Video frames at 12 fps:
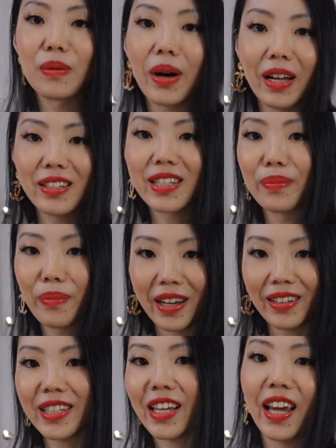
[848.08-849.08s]
and miles and
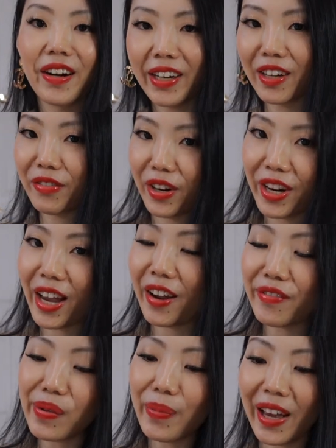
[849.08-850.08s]
miles carrying a very
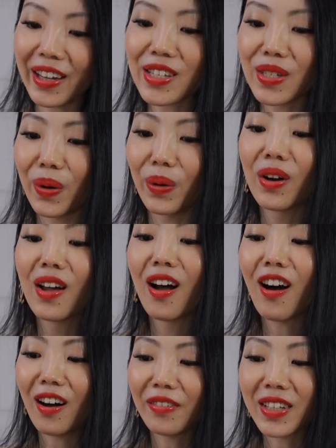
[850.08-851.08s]
heavy bag, so
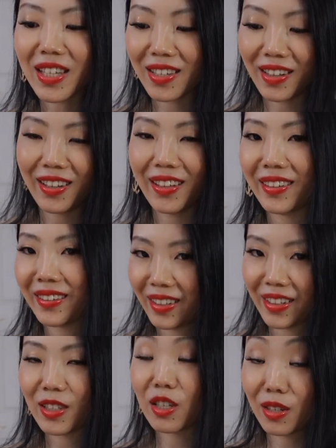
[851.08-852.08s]
obviously
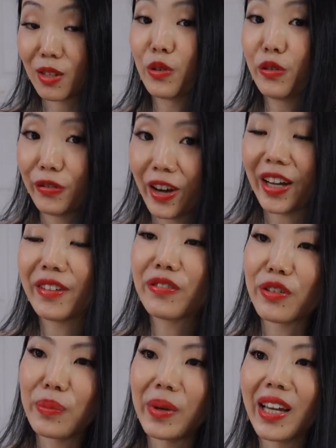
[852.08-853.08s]
it's still fine
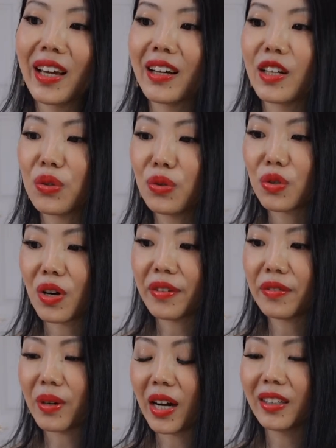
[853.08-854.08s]
for me, and I do
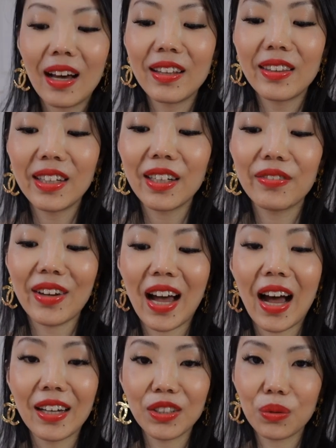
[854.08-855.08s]
drive around. I think if I
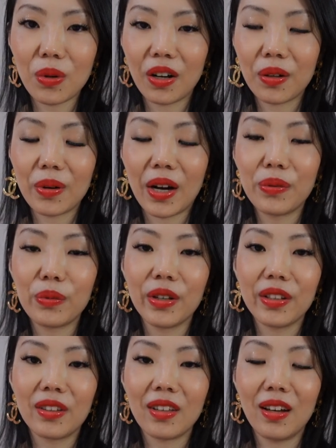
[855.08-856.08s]
had to walk around
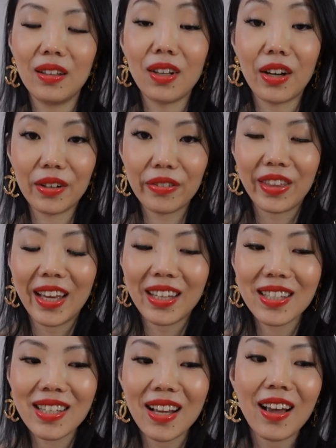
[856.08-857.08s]
with a lot of
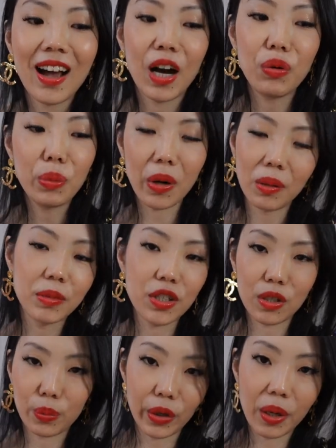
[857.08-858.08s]
things, I would probably
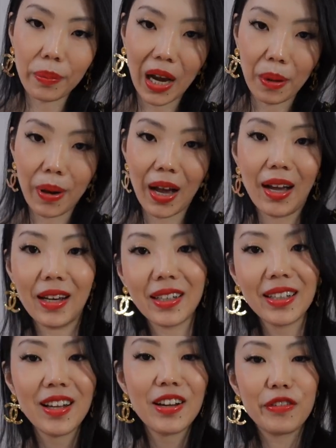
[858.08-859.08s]
just bring a backpack,
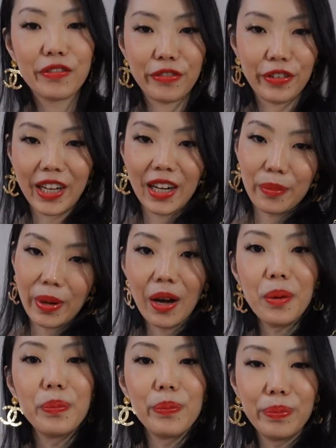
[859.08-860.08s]
forget
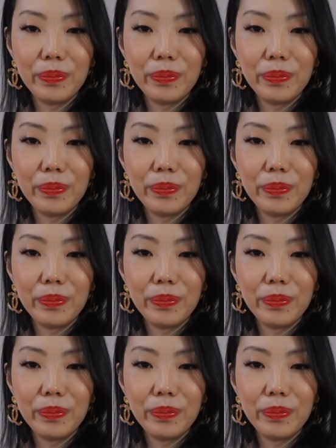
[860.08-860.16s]
about